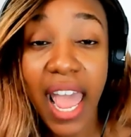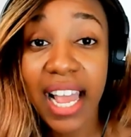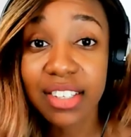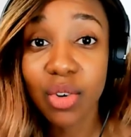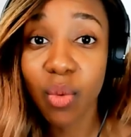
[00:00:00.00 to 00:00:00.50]

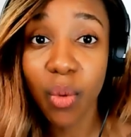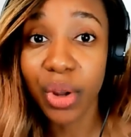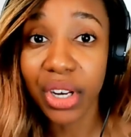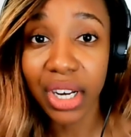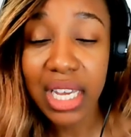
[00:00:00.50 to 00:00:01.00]
And so what
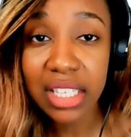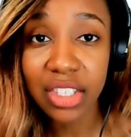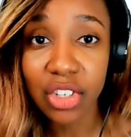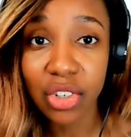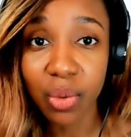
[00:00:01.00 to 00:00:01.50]
we need
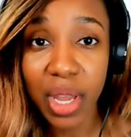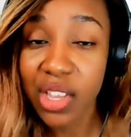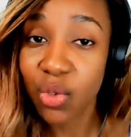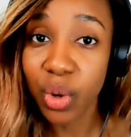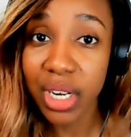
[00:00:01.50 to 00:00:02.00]
to do
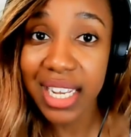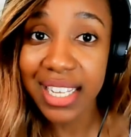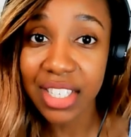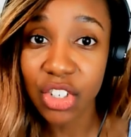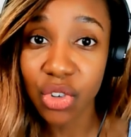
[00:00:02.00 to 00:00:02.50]
is we
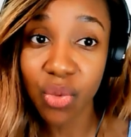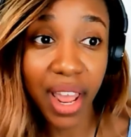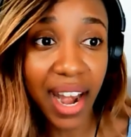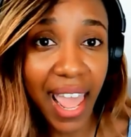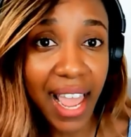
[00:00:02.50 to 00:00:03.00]
need to do
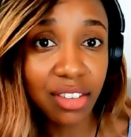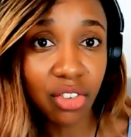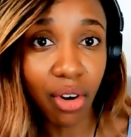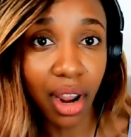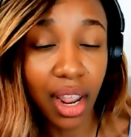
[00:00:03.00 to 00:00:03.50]
an x
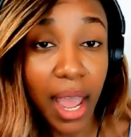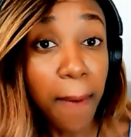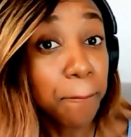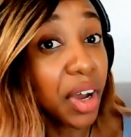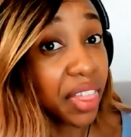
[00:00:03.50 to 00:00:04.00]
ray.
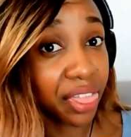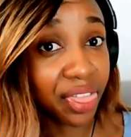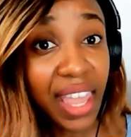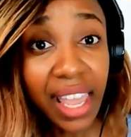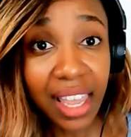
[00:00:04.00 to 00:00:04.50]
But
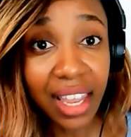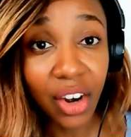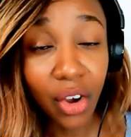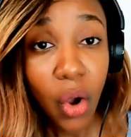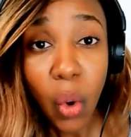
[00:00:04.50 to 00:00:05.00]

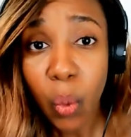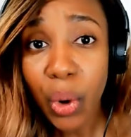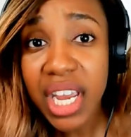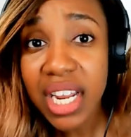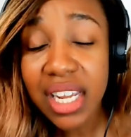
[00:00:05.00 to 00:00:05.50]
then
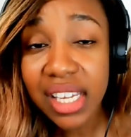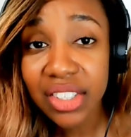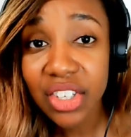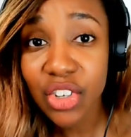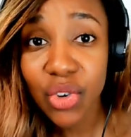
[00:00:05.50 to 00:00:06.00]
we need
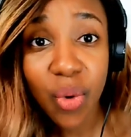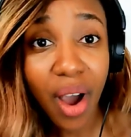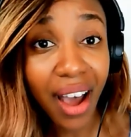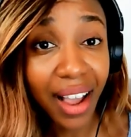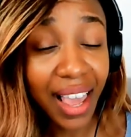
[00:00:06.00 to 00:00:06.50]
to do
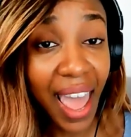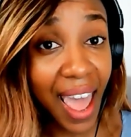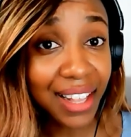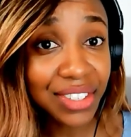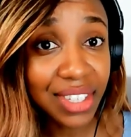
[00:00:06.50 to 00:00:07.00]
a
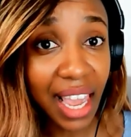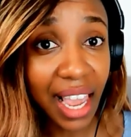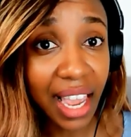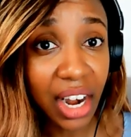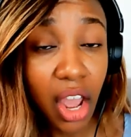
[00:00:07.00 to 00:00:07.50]
CAT
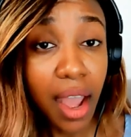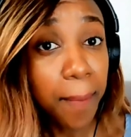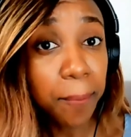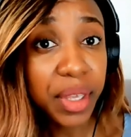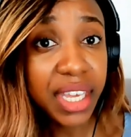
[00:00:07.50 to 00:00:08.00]
scan
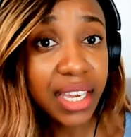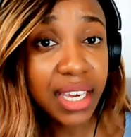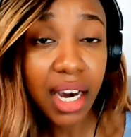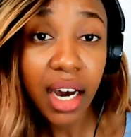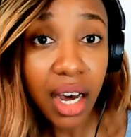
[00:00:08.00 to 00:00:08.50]

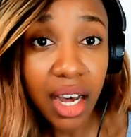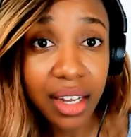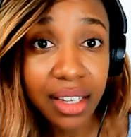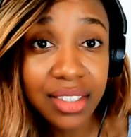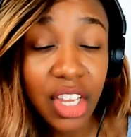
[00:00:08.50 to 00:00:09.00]

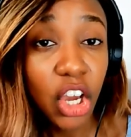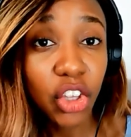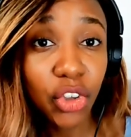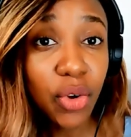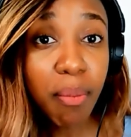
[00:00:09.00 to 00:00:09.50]
because
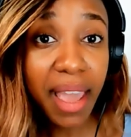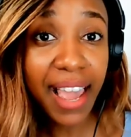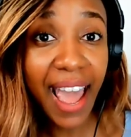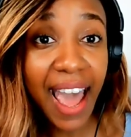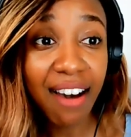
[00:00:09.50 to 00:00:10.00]
you may
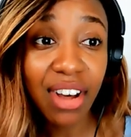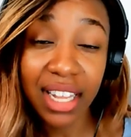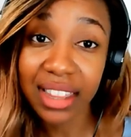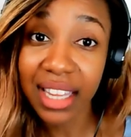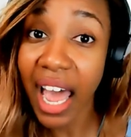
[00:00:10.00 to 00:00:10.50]
have a
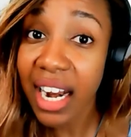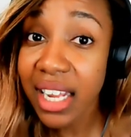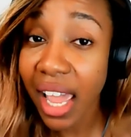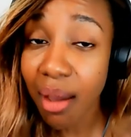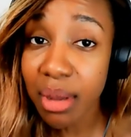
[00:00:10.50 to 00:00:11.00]
lot of
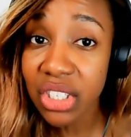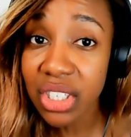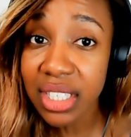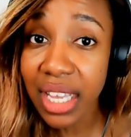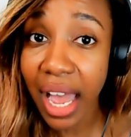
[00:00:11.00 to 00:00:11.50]
damage
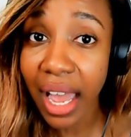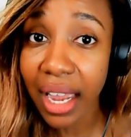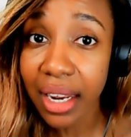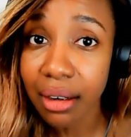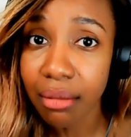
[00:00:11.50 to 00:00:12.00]

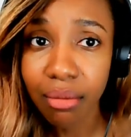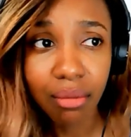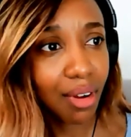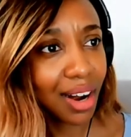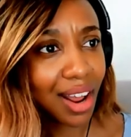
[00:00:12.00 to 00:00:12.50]
inside.
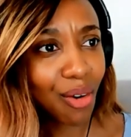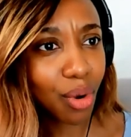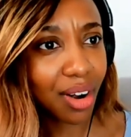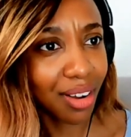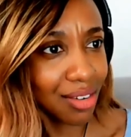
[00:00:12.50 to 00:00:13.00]
And I
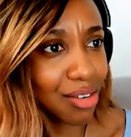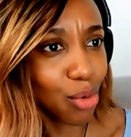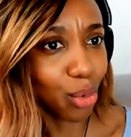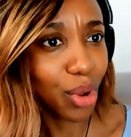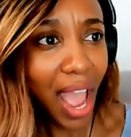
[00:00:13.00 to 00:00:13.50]
went,
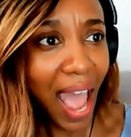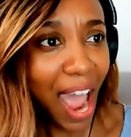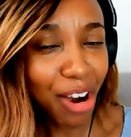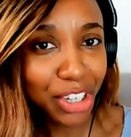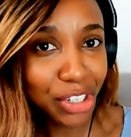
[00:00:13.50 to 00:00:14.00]
oh,
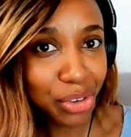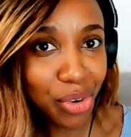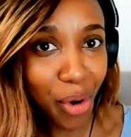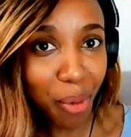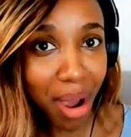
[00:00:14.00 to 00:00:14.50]
how do you
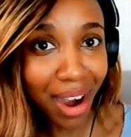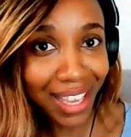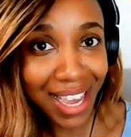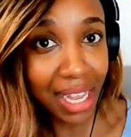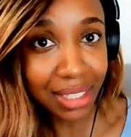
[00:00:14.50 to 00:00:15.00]
know about a
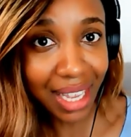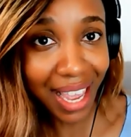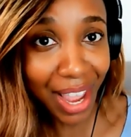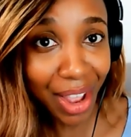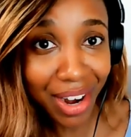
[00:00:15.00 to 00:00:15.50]
CAT
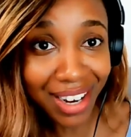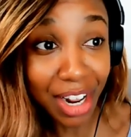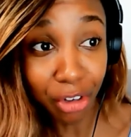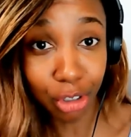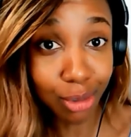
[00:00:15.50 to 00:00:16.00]
scan?
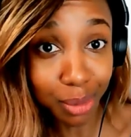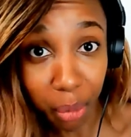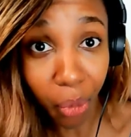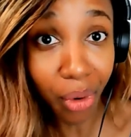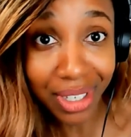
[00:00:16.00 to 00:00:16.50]
It shows
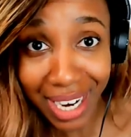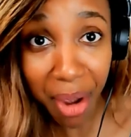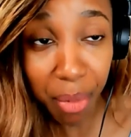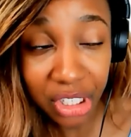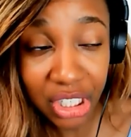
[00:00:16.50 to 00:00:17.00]
more
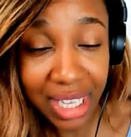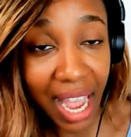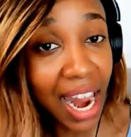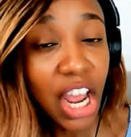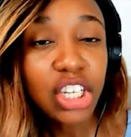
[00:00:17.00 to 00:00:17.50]
damage
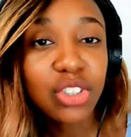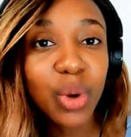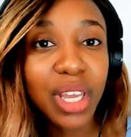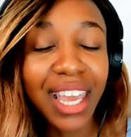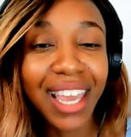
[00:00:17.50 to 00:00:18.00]
inside. So
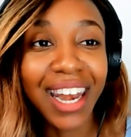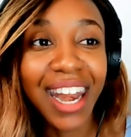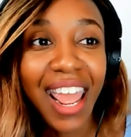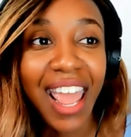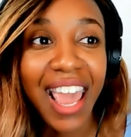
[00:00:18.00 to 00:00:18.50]
again,
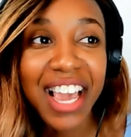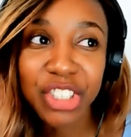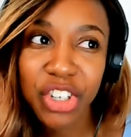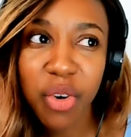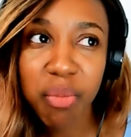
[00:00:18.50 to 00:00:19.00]
it
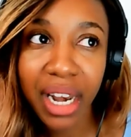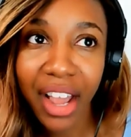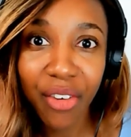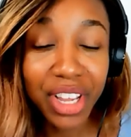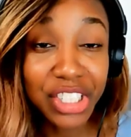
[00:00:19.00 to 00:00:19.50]
showed me
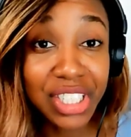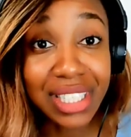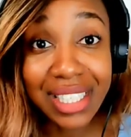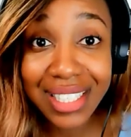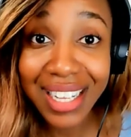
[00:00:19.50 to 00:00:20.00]
like, okay, she's
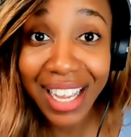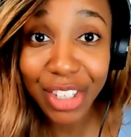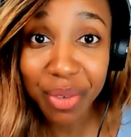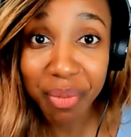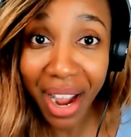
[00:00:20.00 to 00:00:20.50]
listening
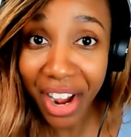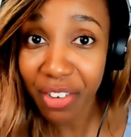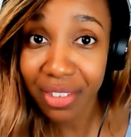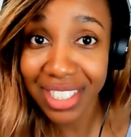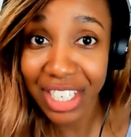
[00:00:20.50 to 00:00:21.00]
into my
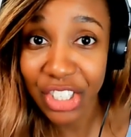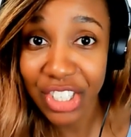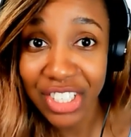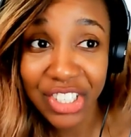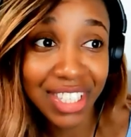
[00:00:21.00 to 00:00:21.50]

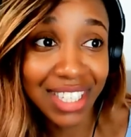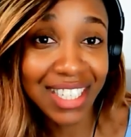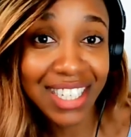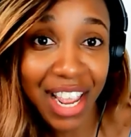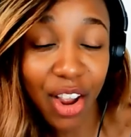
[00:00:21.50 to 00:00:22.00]
conversation. She's
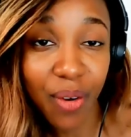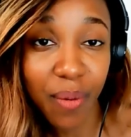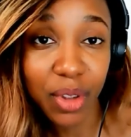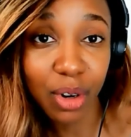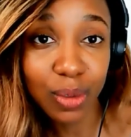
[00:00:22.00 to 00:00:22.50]
listening.
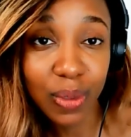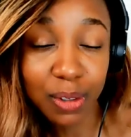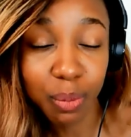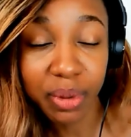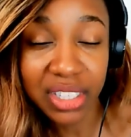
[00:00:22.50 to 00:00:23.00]
You know,
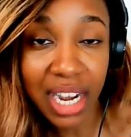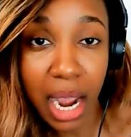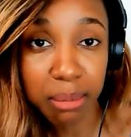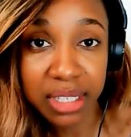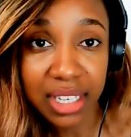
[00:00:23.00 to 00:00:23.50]
there's been
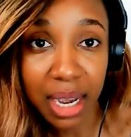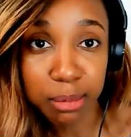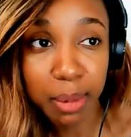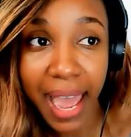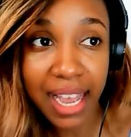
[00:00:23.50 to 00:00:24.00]
times and
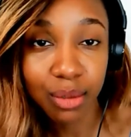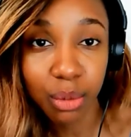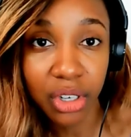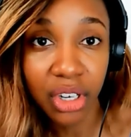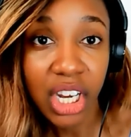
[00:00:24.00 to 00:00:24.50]
times past
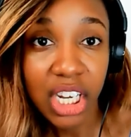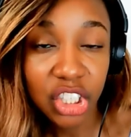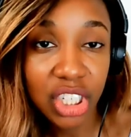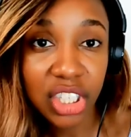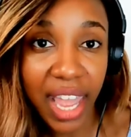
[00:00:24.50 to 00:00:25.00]
where
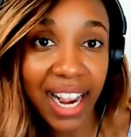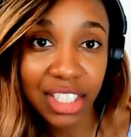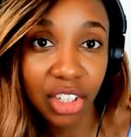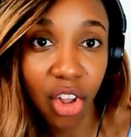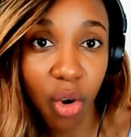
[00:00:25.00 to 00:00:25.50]
she
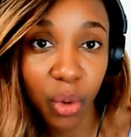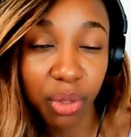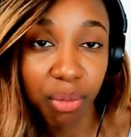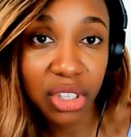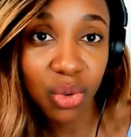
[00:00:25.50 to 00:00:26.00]
tagged along with
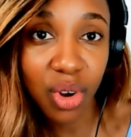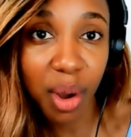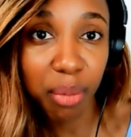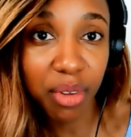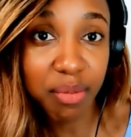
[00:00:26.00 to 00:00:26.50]
me to a
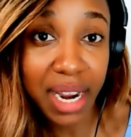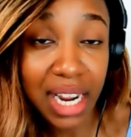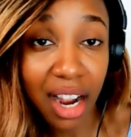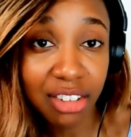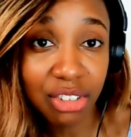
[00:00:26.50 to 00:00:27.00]
couple of my
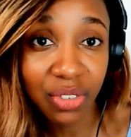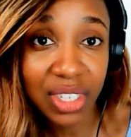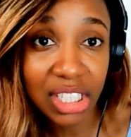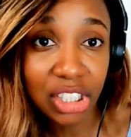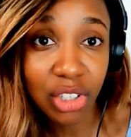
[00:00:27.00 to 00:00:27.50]
doctor's
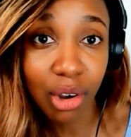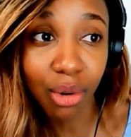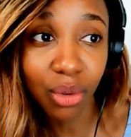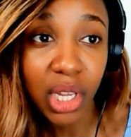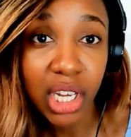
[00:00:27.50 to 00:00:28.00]
visits.
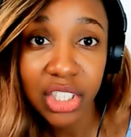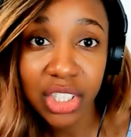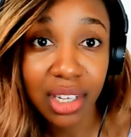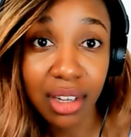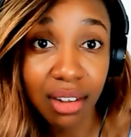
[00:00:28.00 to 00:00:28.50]
So
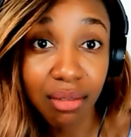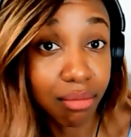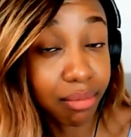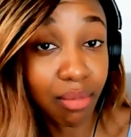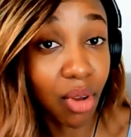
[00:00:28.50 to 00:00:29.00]
she
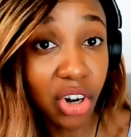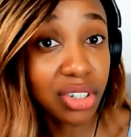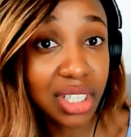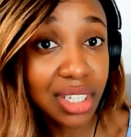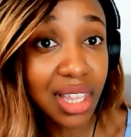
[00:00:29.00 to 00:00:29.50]

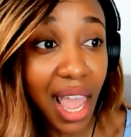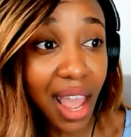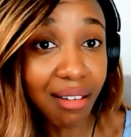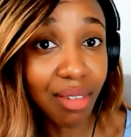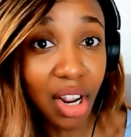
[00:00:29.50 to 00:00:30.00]
understood
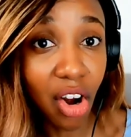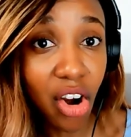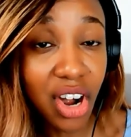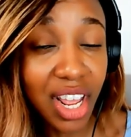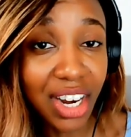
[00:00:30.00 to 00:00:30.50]
that and
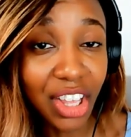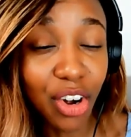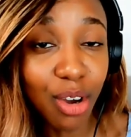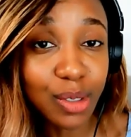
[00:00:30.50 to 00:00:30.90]
heard it, you know.